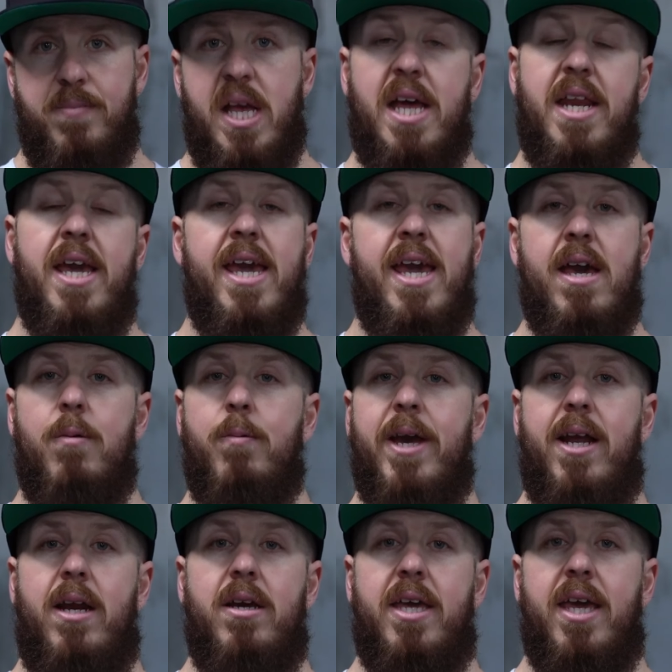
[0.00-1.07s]
And here we
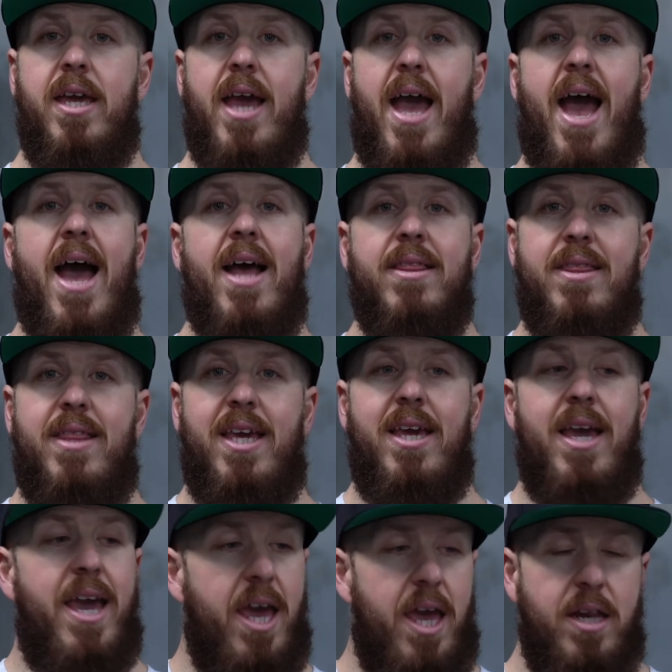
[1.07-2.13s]
are looking at
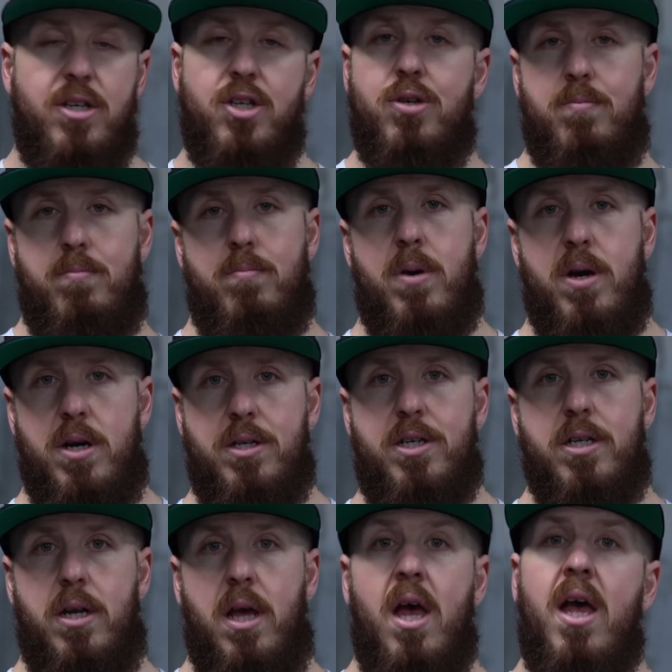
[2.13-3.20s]
the hinge motion.